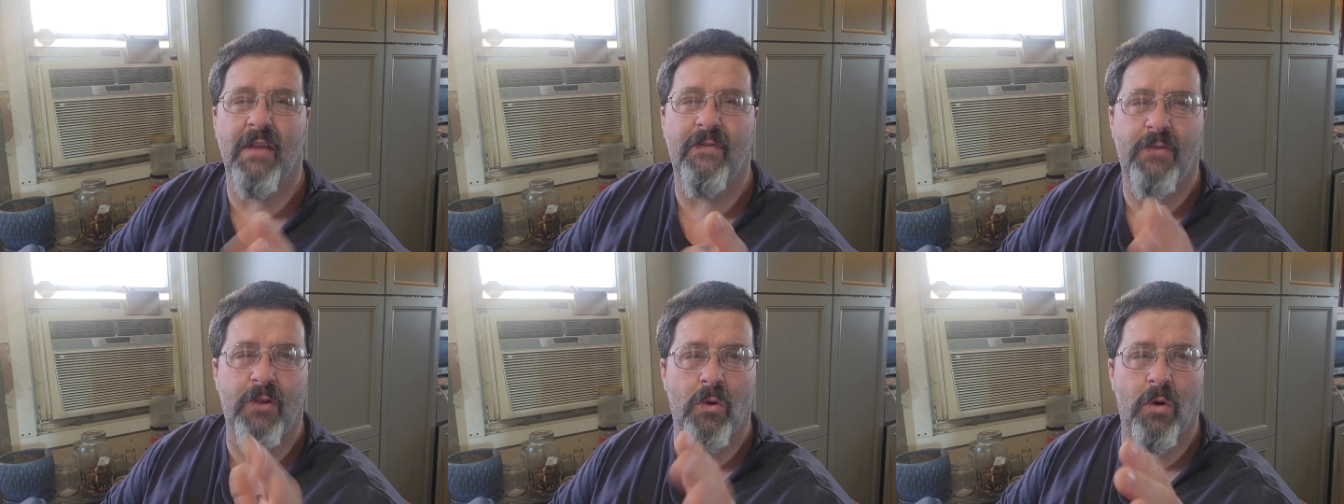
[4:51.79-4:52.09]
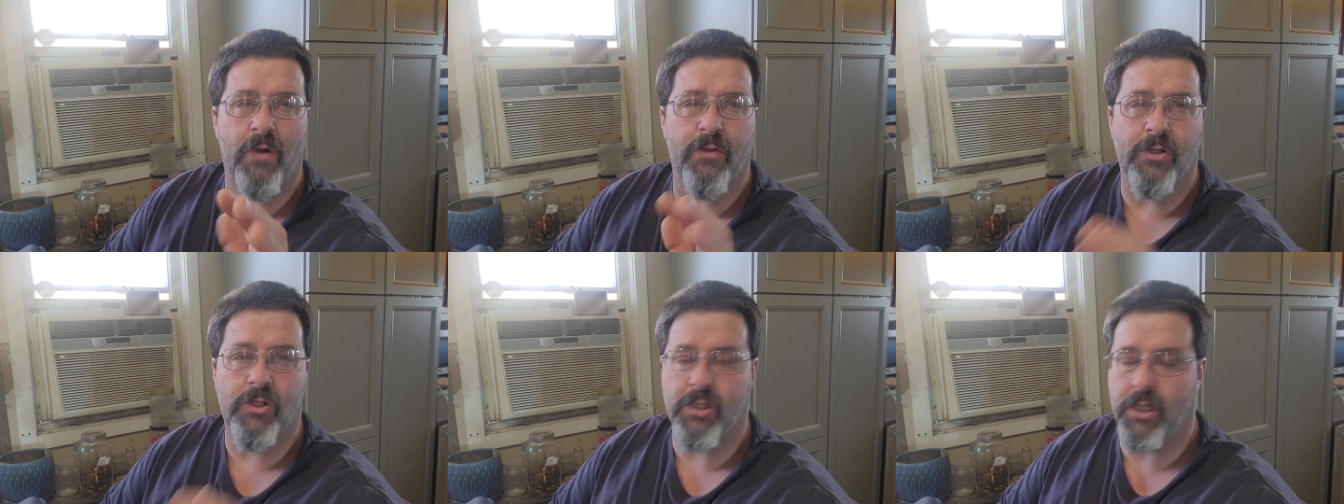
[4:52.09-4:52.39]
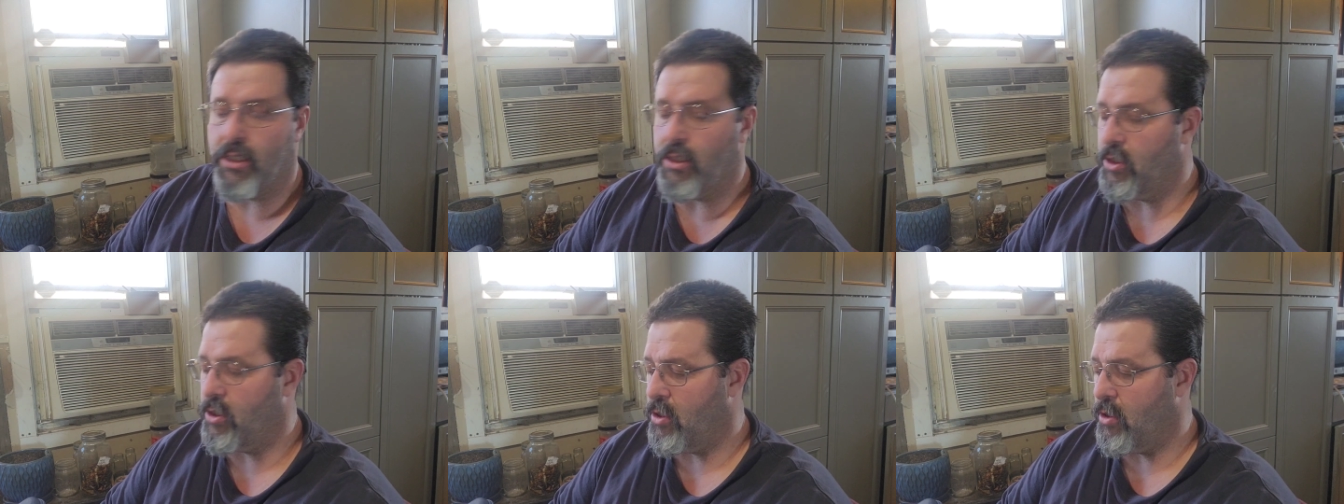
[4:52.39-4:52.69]
a few other
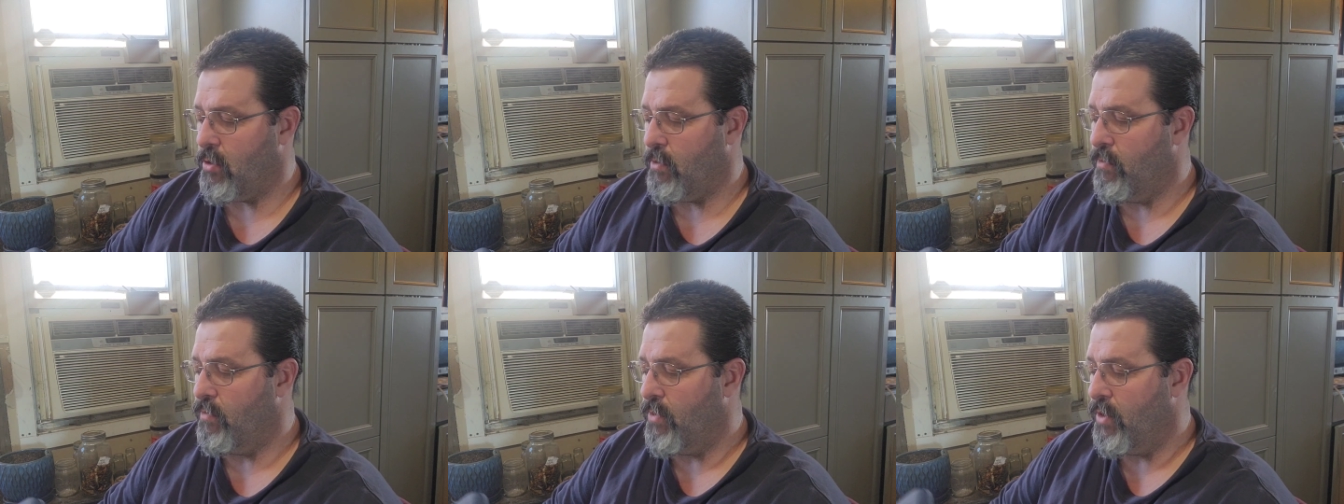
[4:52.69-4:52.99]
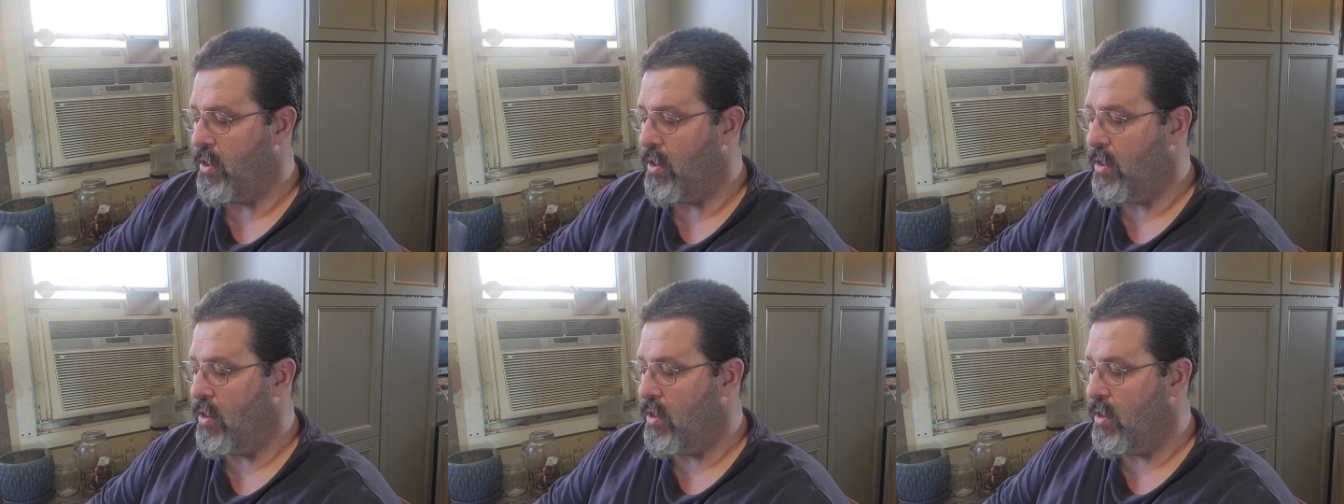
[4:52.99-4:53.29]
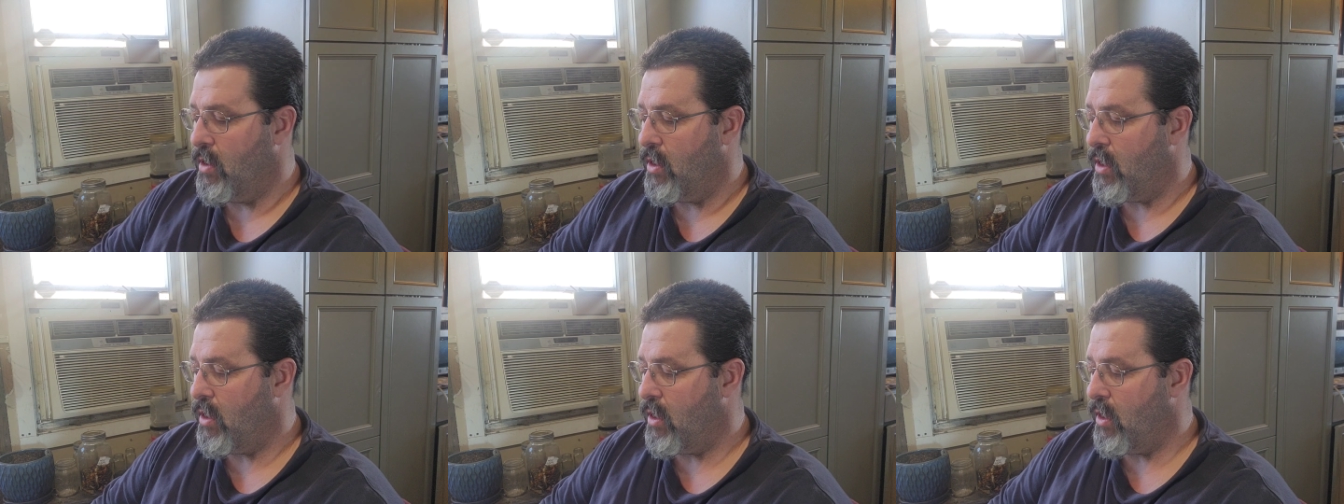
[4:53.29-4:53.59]
seeds too.
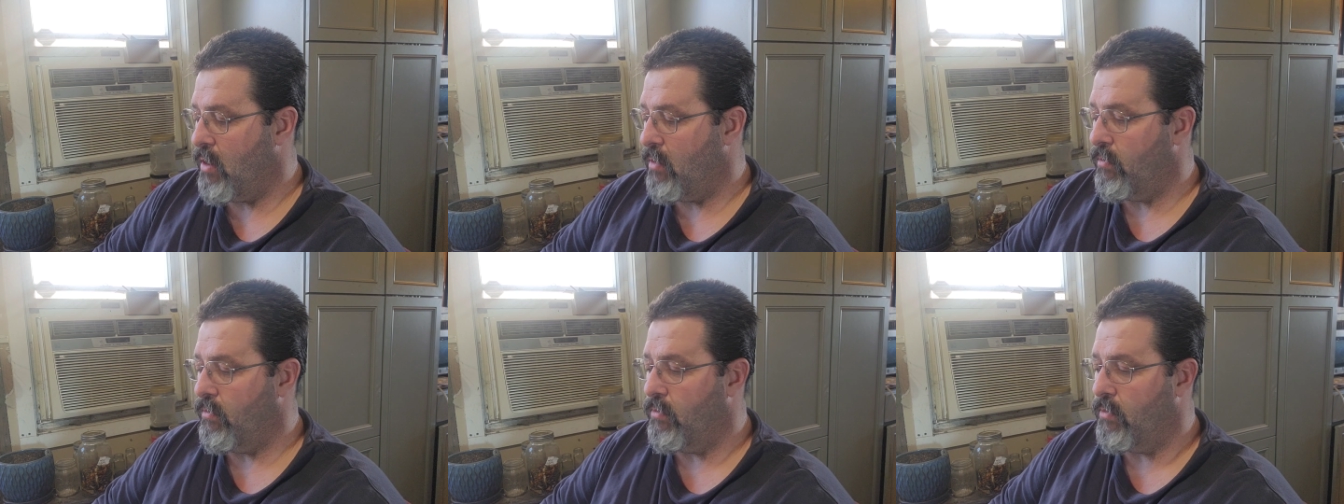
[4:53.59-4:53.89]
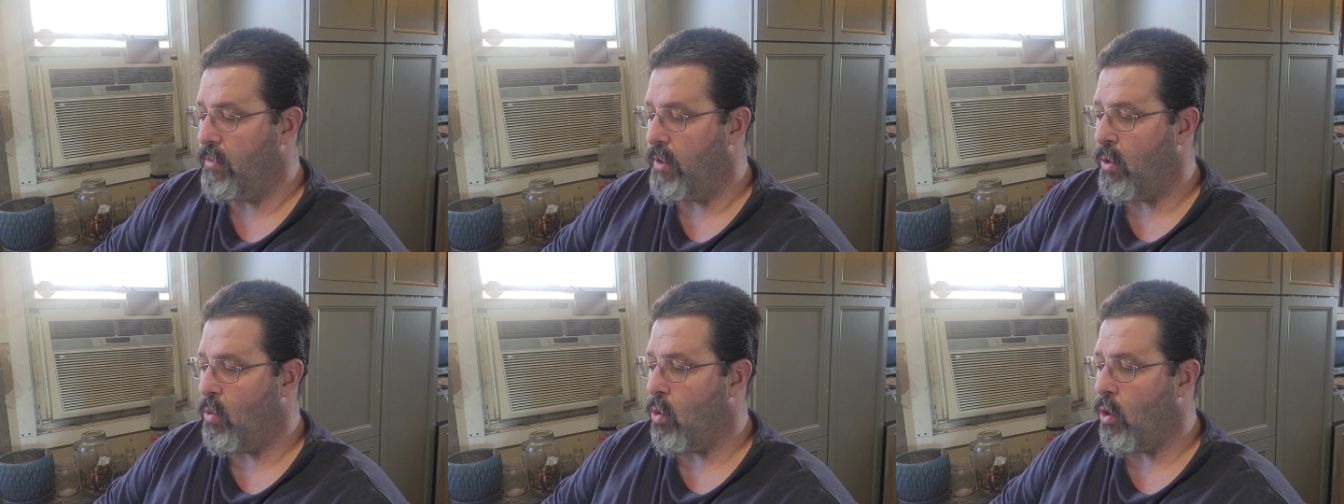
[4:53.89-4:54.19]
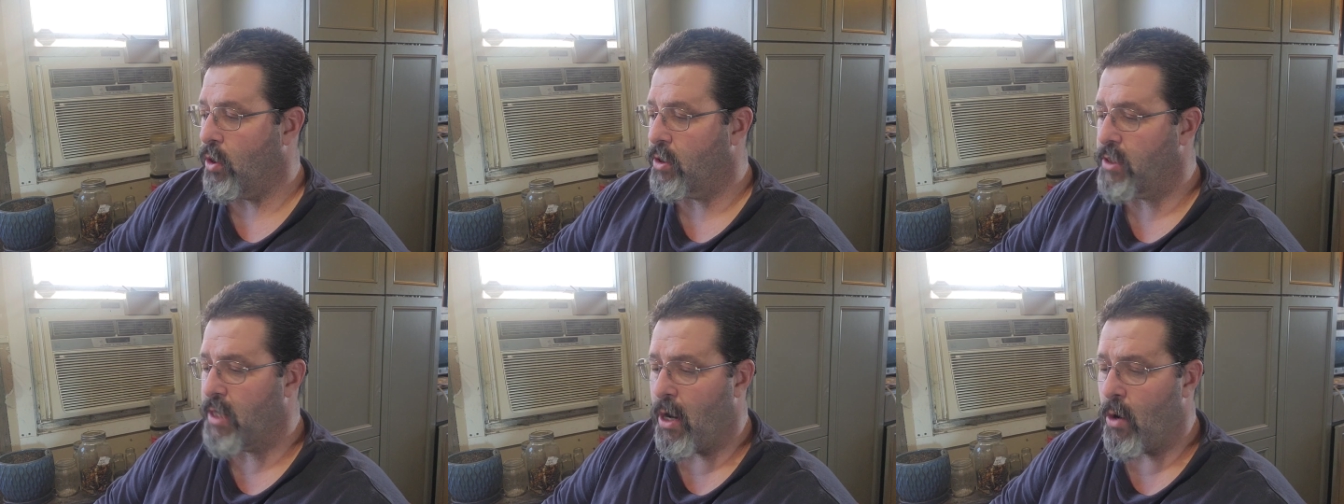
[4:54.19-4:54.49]
It
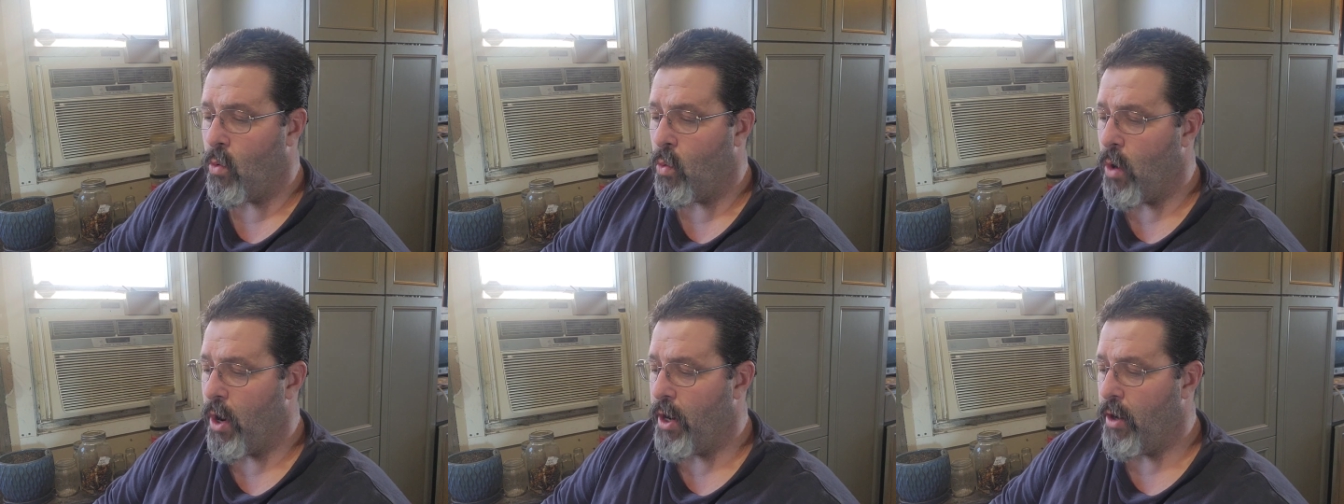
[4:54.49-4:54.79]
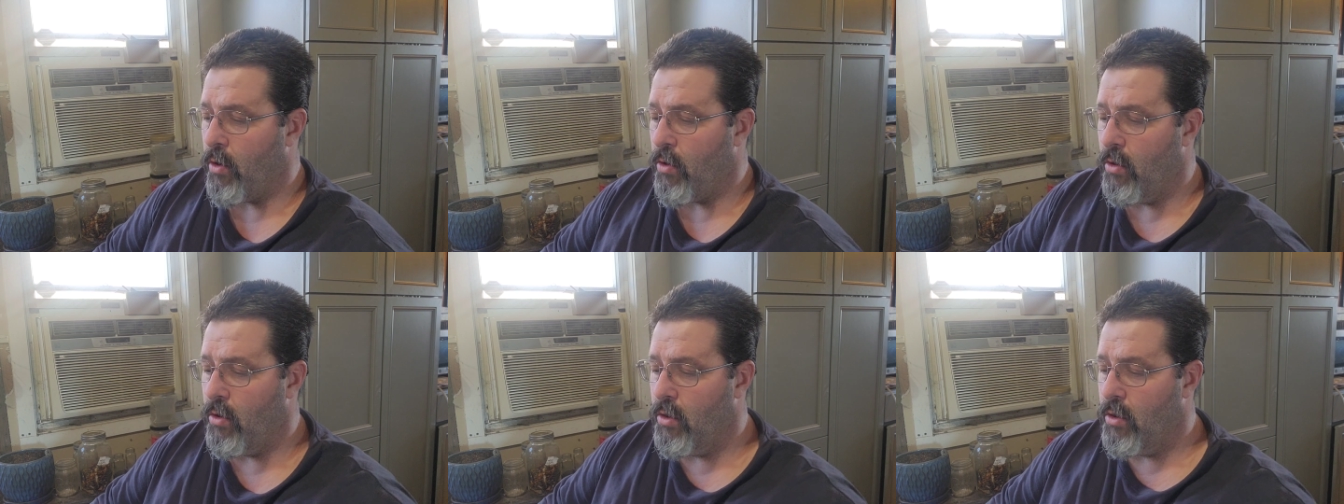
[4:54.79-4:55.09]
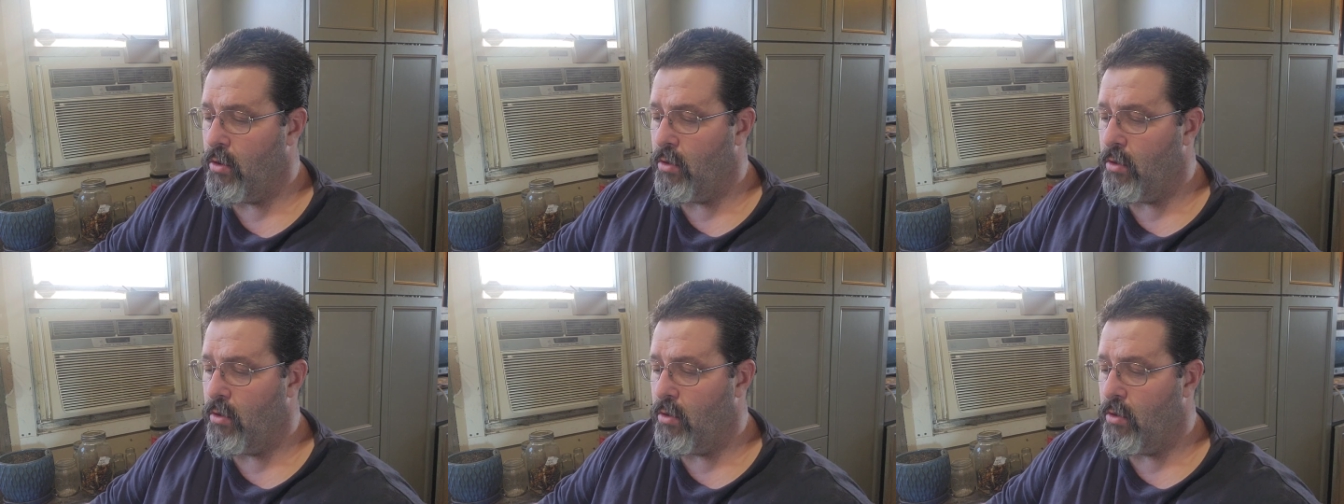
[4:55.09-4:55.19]
works out well.